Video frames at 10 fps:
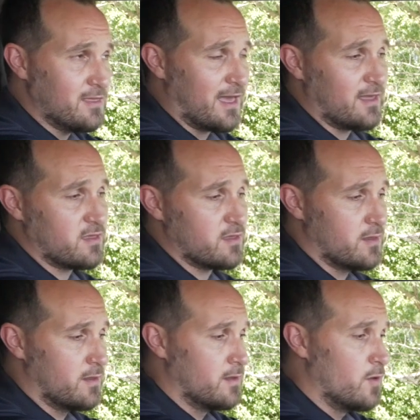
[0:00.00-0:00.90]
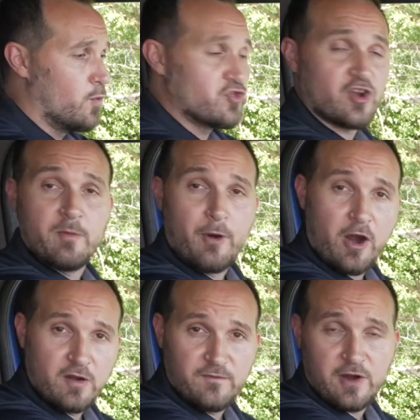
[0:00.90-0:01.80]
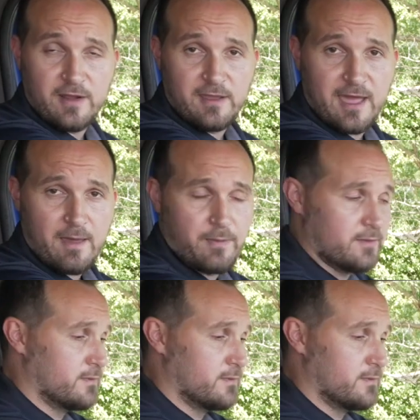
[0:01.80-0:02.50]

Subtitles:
tests, which are part of your in-cab.